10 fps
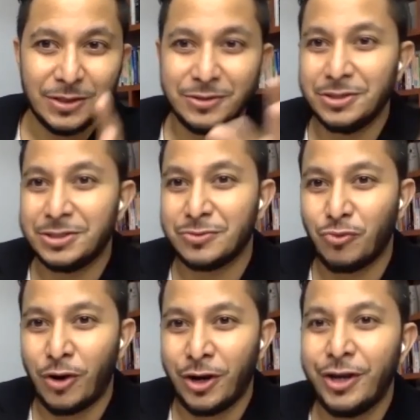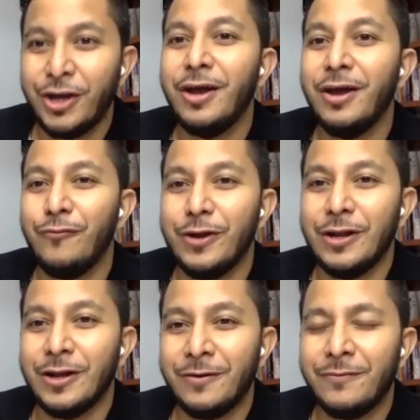This is why we
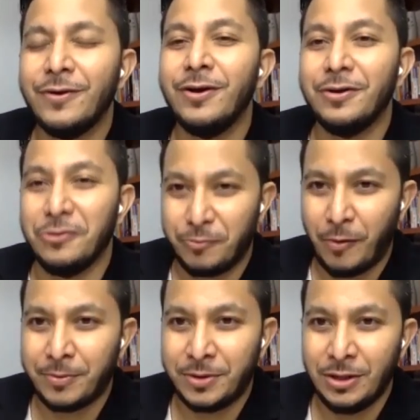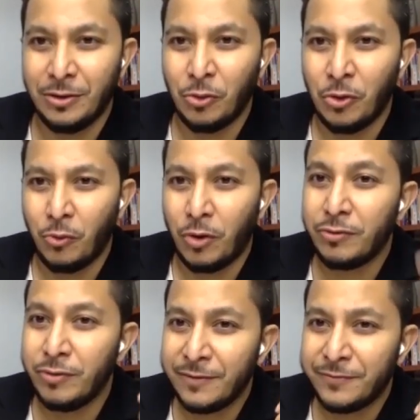love new property. Why do
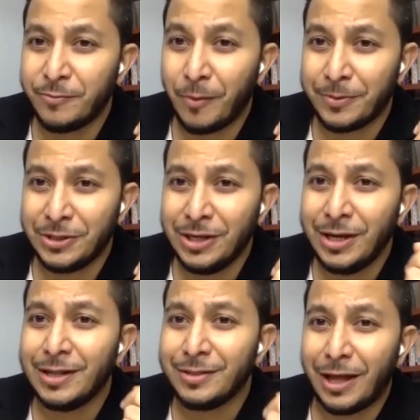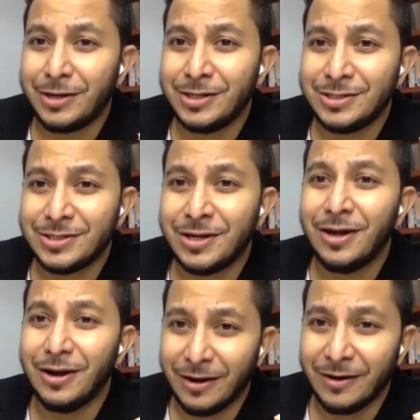we love new property? Tenants
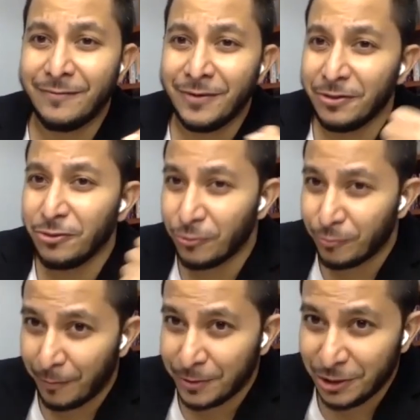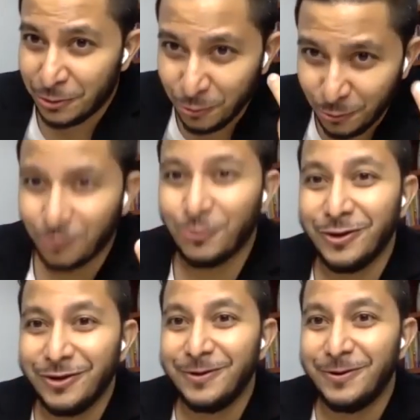love new property too,
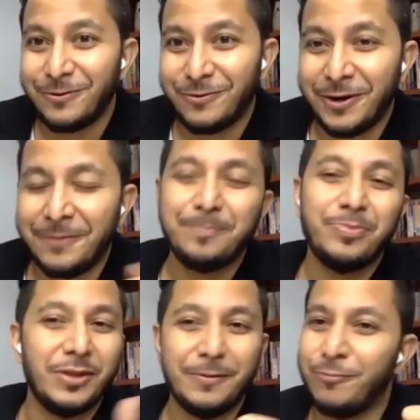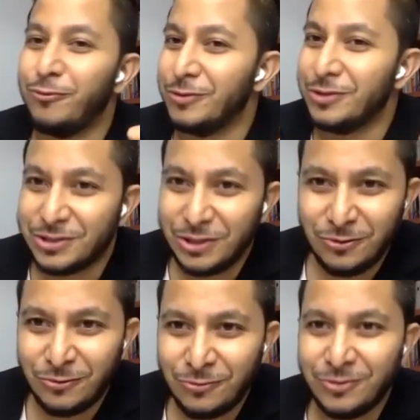right? The pool is
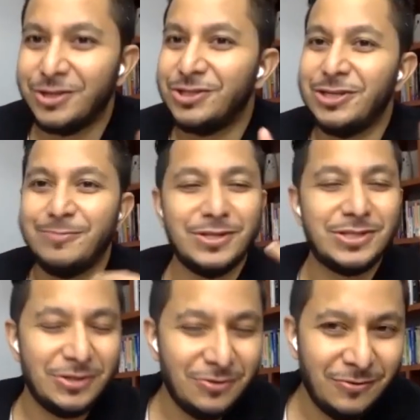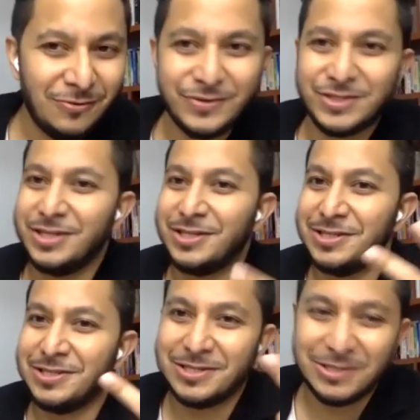new, the gym is new,
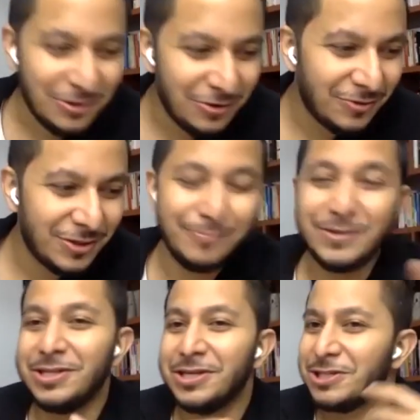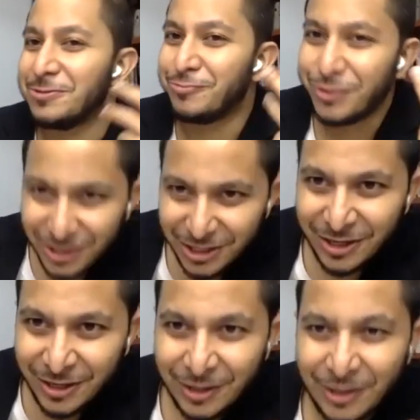facilities is new, the building is
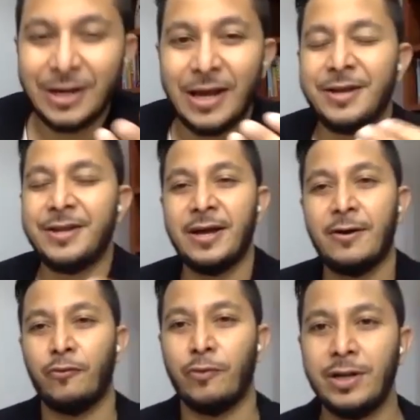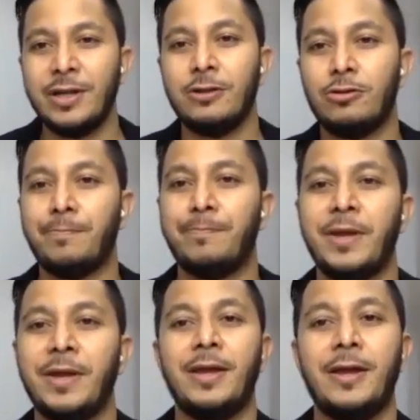pretty, and they are willing to
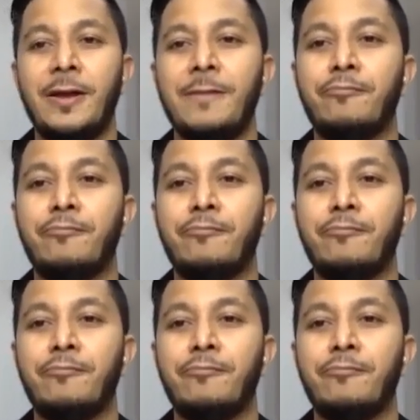pay a